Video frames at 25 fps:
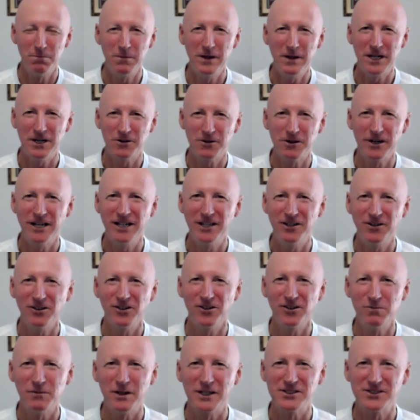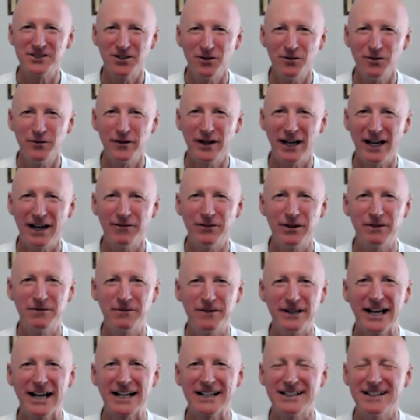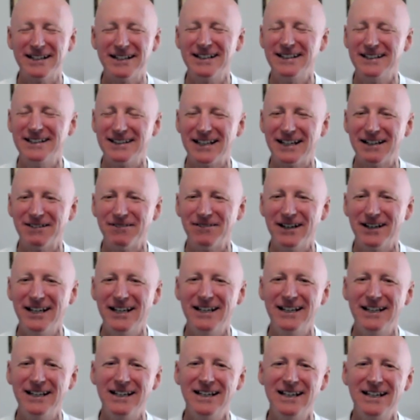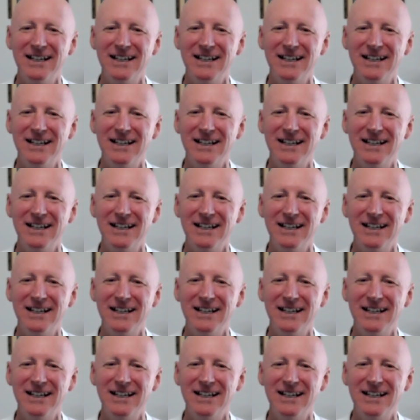a bit critical of myself for having reacted in that way.